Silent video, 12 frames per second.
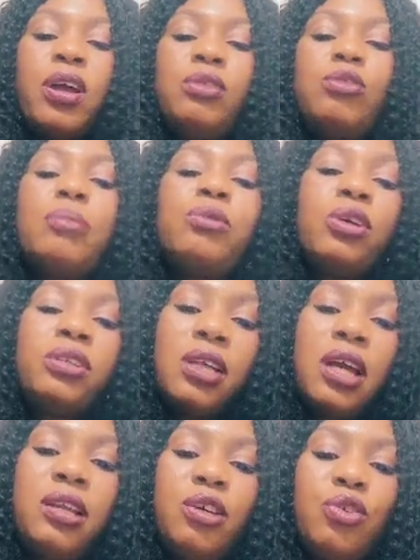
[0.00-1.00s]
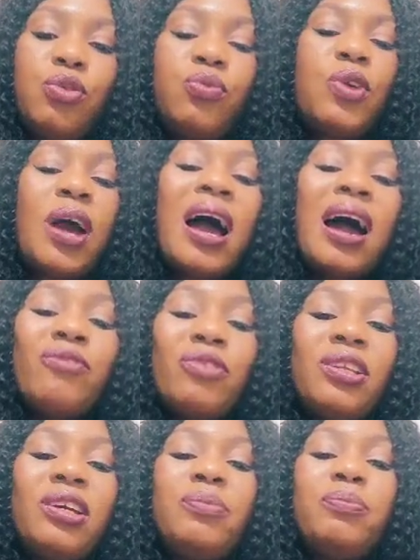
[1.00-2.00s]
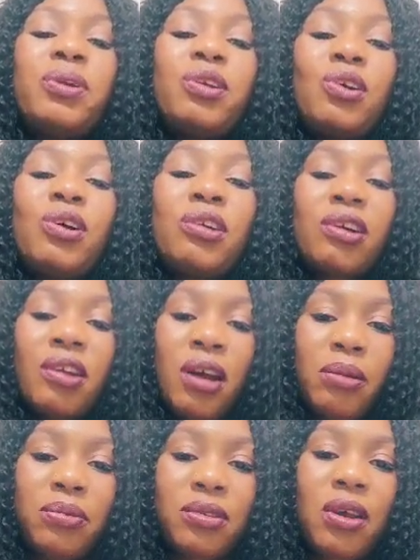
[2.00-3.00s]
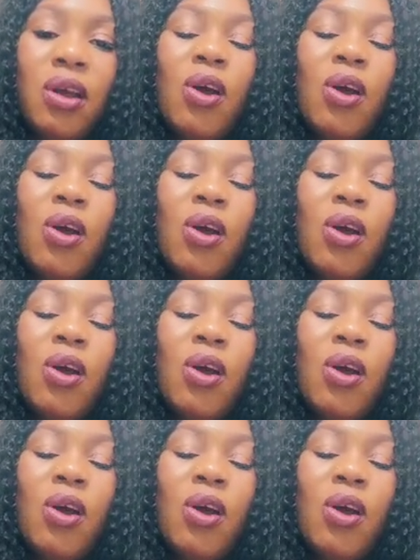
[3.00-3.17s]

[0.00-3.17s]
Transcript: So I'm just telling you, if you are having a period cramps